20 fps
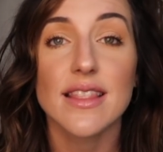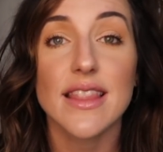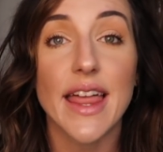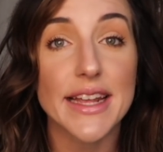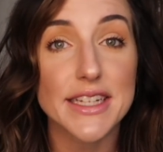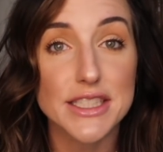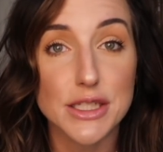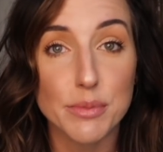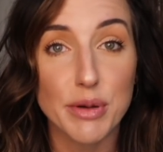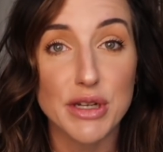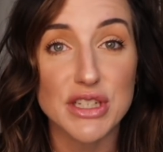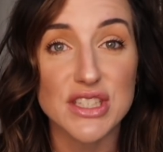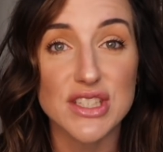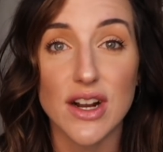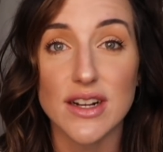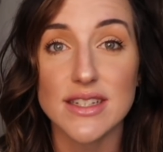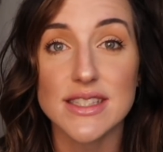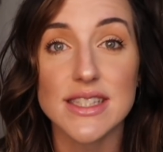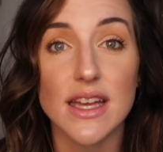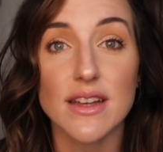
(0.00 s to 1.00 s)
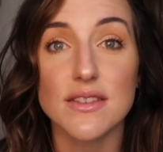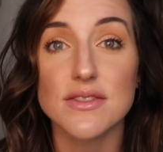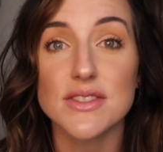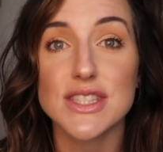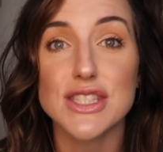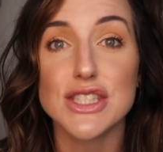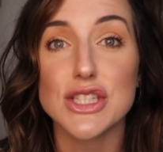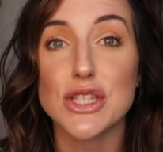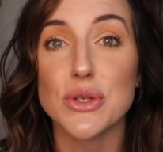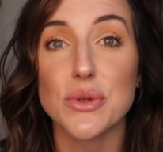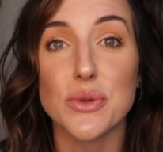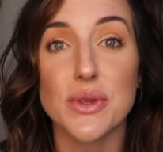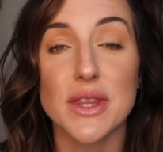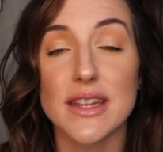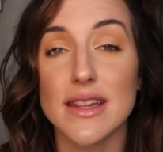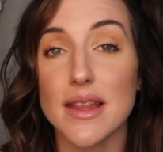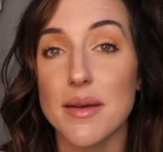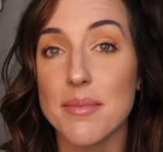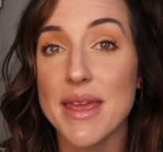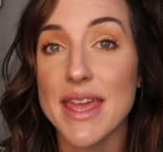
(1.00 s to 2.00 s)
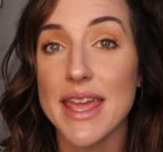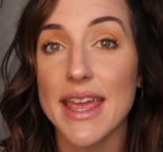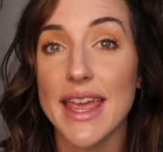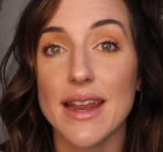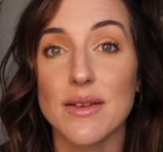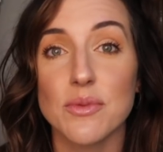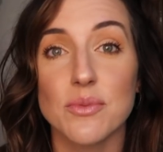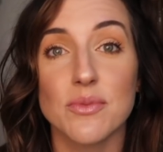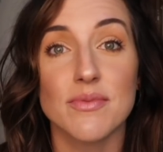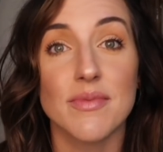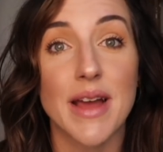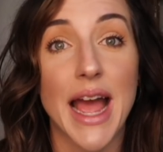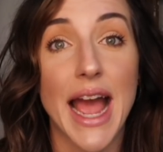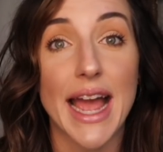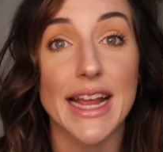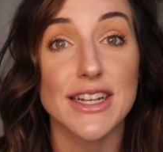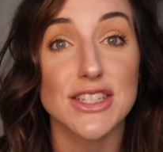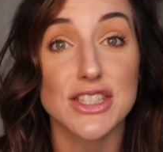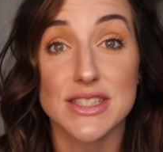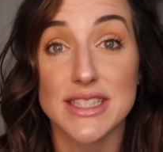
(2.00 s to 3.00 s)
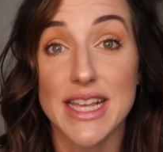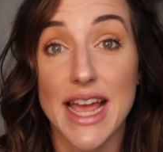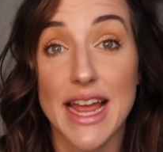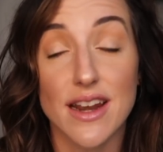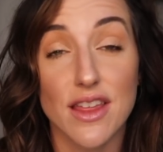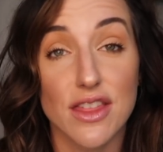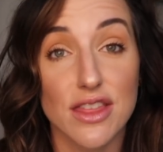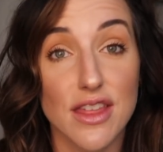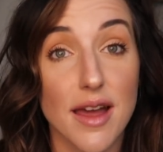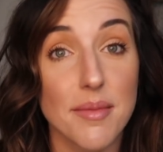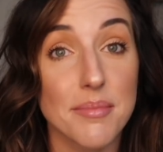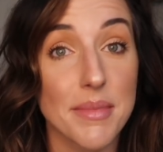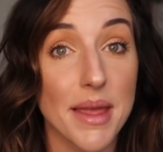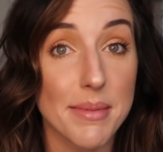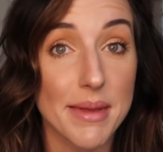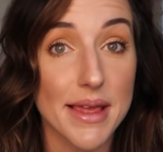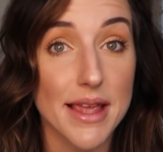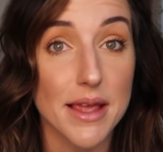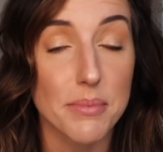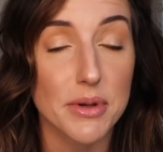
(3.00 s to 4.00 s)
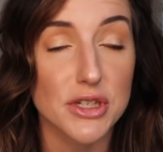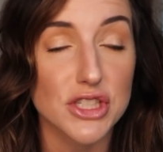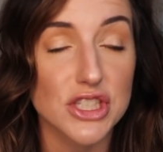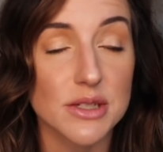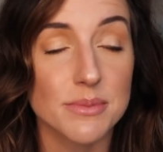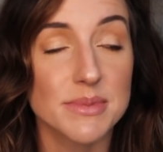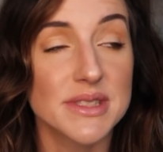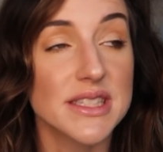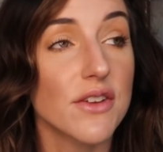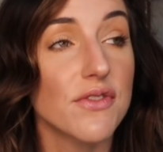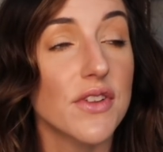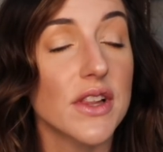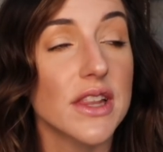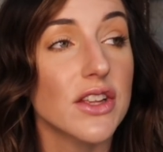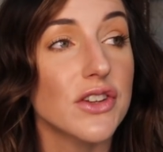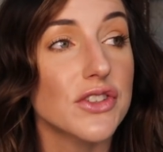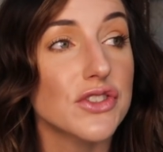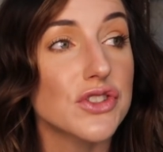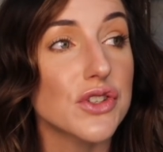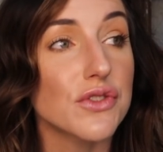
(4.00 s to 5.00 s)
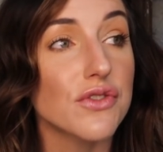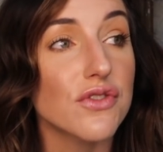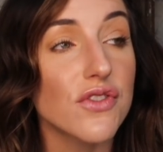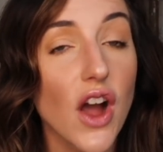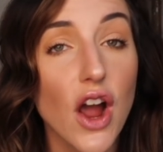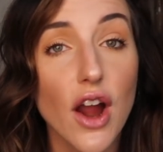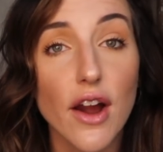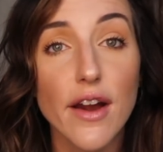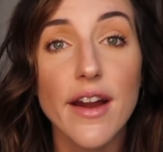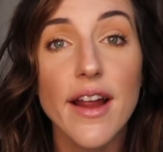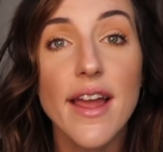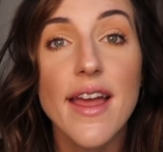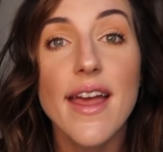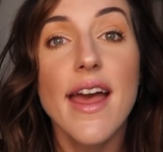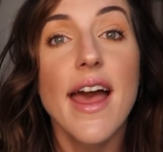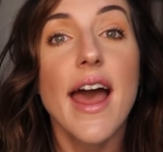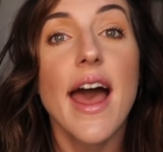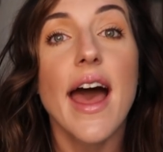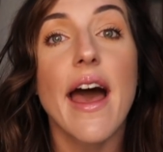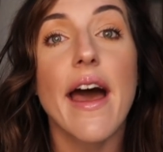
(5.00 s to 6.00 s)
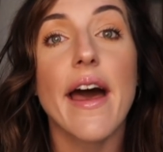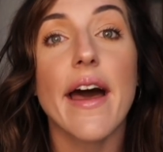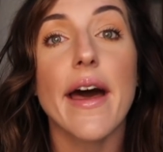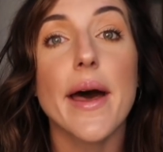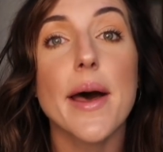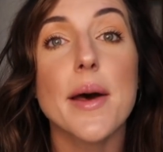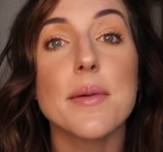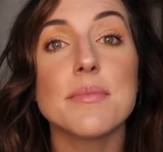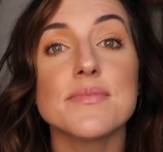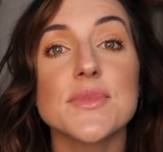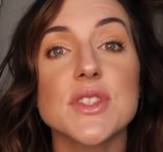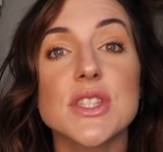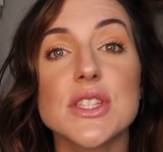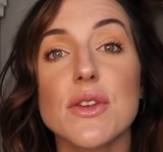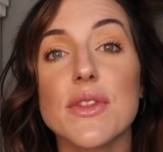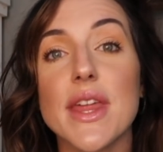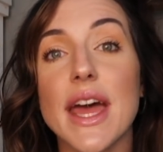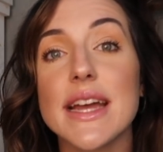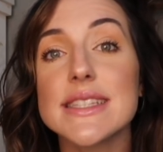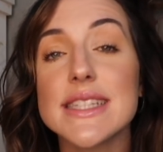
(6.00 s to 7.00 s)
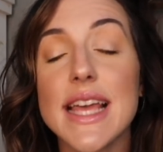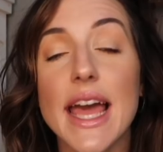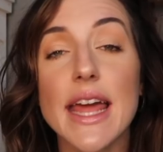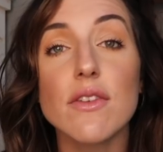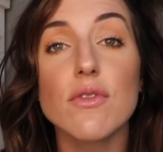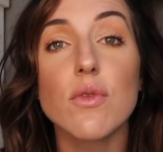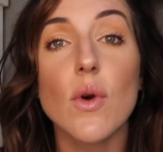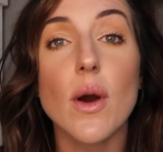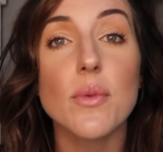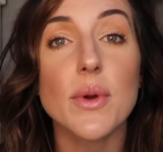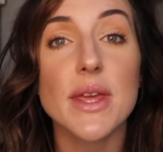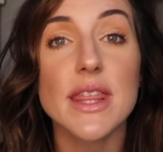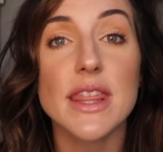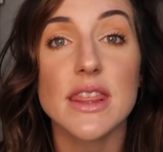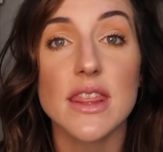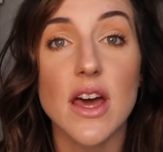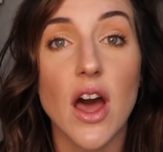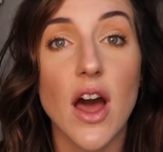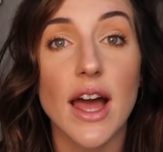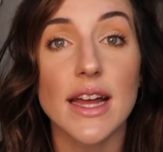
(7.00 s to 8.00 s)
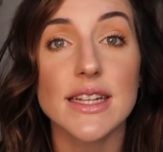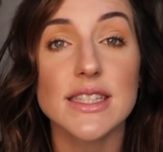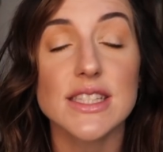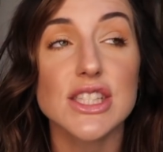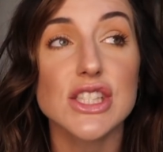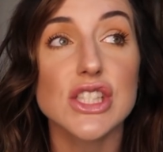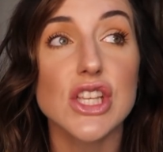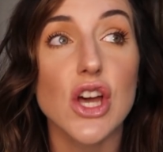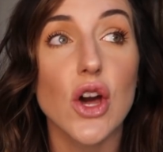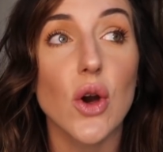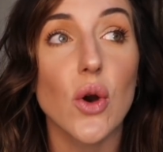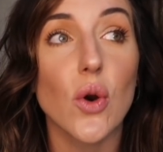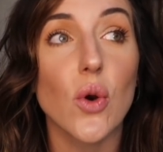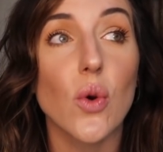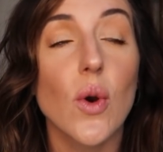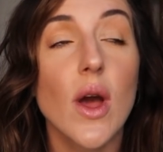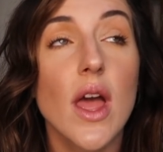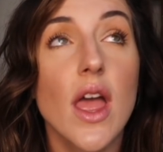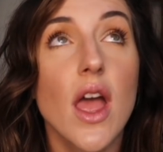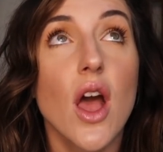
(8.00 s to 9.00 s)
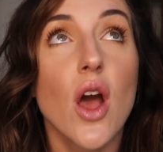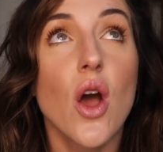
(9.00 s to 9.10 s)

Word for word: like to push ourselves to the limit. And I just kind of thought maybe he pushed himself a little too far. Um, so that's kind of what we thought. So